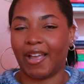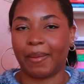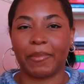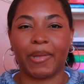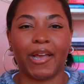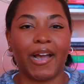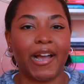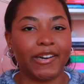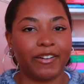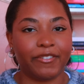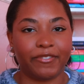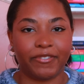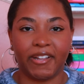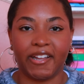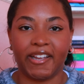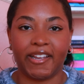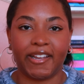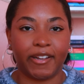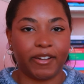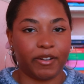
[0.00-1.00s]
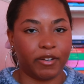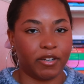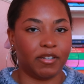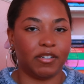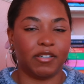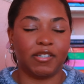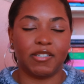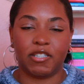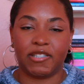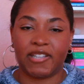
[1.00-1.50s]
I'm kind of like
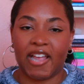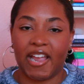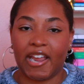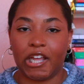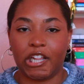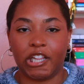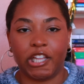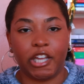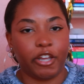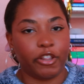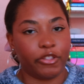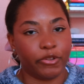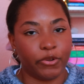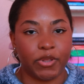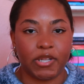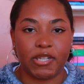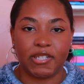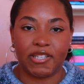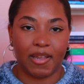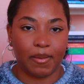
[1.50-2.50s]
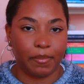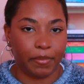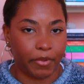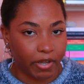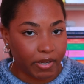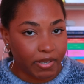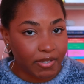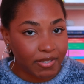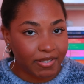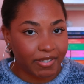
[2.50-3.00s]
cycling through the same
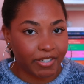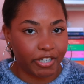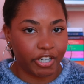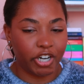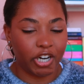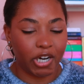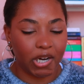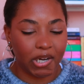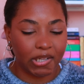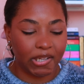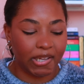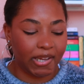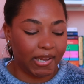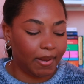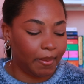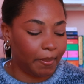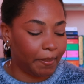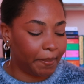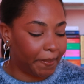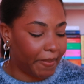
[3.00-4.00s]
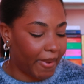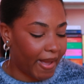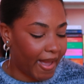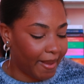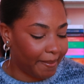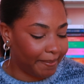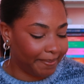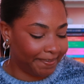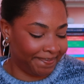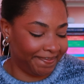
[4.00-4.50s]
books currently,
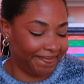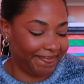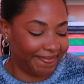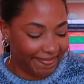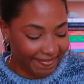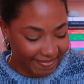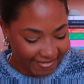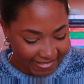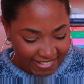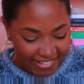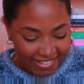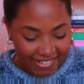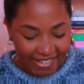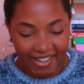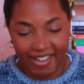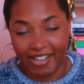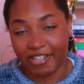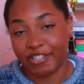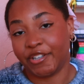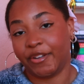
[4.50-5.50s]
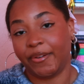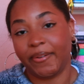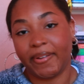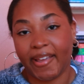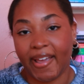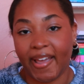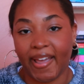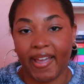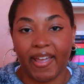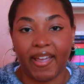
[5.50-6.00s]
but it's
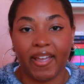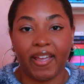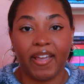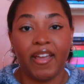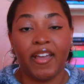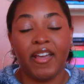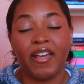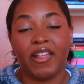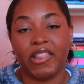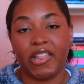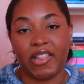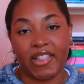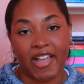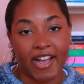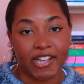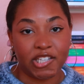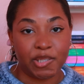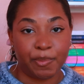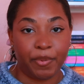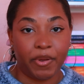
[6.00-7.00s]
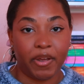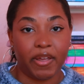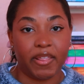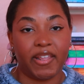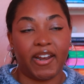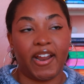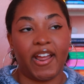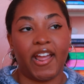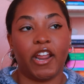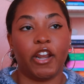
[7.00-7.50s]
okay. The last book
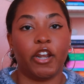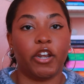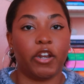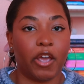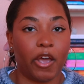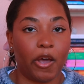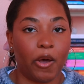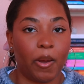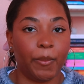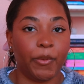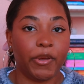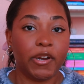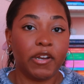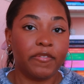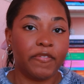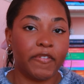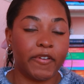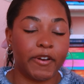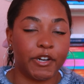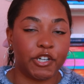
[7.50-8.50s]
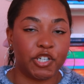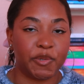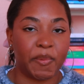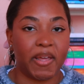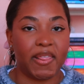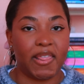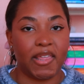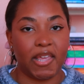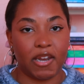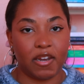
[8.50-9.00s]
that I know I'm going to finish
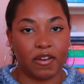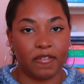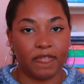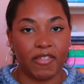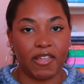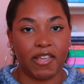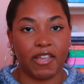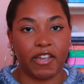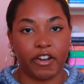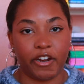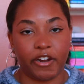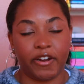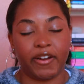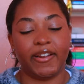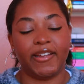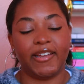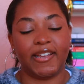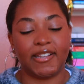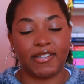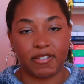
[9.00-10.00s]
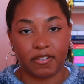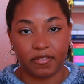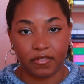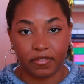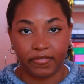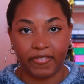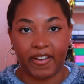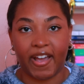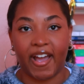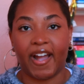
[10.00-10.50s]
by the end of the year is in
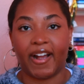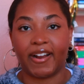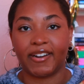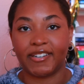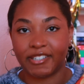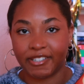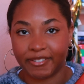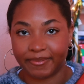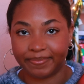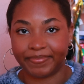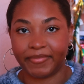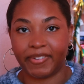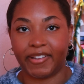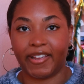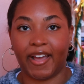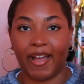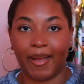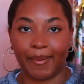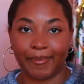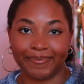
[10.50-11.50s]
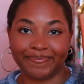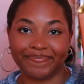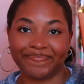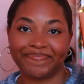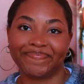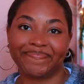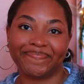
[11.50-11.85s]
fact, yep,